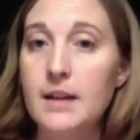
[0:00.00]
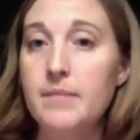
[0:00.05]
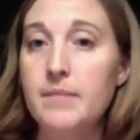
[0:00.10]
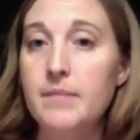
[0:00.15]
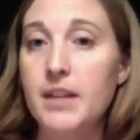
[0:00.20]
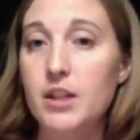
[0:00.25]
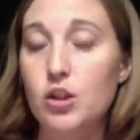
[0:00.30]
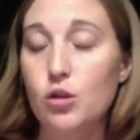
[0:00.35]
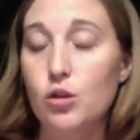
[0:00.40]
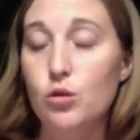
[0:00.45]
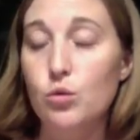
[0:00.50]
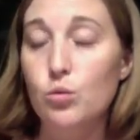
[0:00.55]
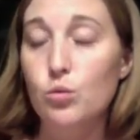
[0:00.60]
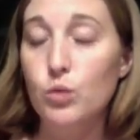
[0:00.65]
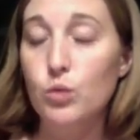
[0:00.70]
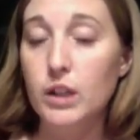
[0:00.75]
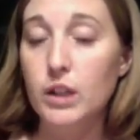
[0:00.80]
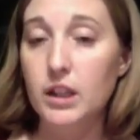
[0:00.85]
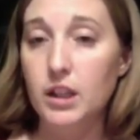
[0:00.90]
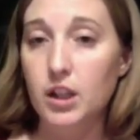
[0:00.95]
And so it's
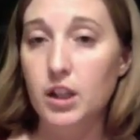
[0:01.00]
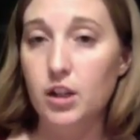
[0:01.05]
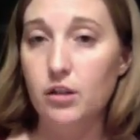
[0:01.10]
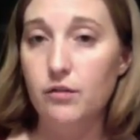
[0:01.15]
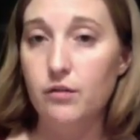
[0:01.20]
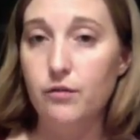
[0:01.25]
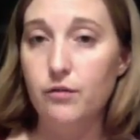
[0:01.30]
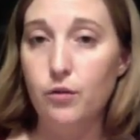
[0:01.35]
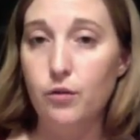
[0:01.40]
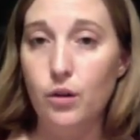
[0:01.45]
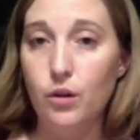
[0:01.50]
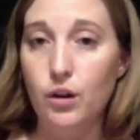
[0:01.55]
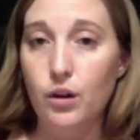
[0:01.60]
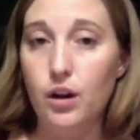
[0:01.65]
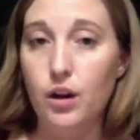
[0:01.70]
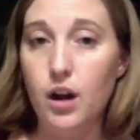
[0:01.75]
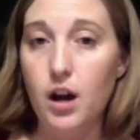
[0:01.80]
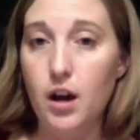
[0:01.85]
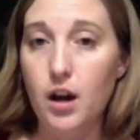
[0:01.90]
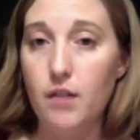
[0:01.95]
really good for
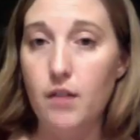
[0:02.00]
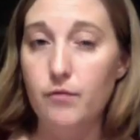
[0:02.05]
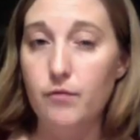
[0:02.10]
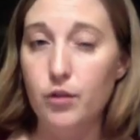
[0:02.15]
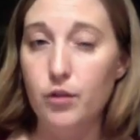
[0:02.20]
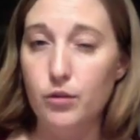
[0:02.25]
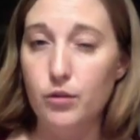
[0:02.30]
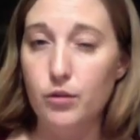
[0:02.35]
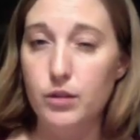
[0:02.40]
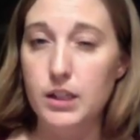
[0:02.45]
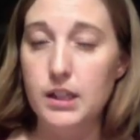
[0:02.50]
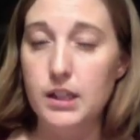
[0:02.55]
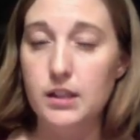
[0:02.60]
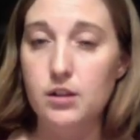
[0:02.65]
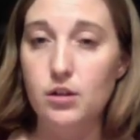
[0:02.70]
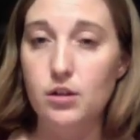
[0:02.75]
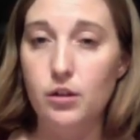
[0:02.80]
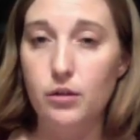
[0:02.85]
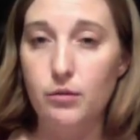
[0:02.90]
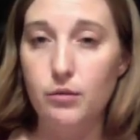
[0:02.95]
those
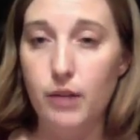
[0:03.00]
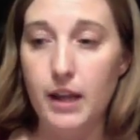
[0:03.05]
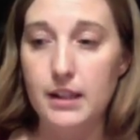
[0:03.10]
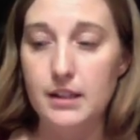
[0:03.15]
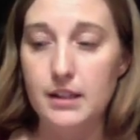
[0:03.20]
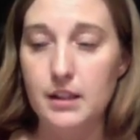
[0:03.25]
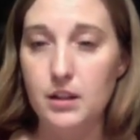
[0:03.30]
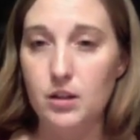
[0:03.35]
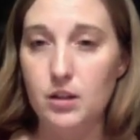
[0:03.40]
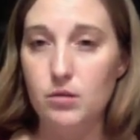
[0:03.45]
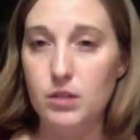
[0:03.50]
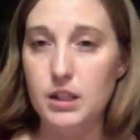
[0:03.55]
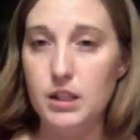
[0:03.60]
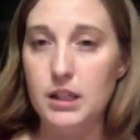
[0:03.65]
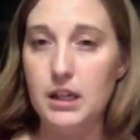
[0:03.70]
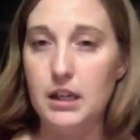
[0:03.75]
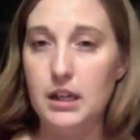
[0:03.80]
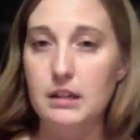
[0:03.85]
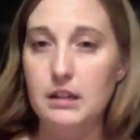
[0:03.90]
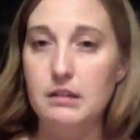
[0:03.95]
seasonal threats and those
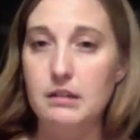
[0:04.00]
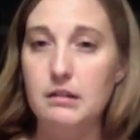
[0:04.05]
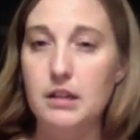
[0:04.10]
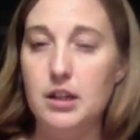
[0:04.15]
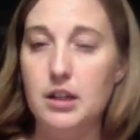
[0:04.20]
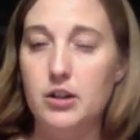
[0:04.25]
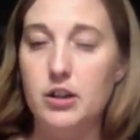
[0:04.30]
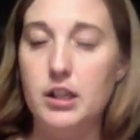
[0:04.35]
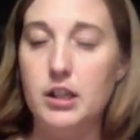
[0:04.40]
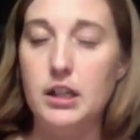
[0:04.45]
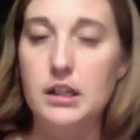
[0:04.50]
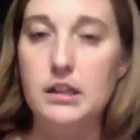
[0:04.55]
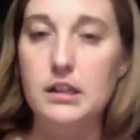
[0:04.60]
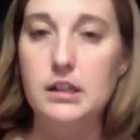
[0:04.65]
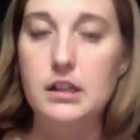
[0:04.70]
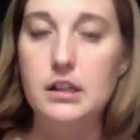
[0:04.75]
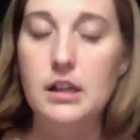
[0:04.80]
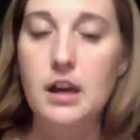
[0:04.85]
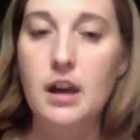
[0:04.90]
skin irritants.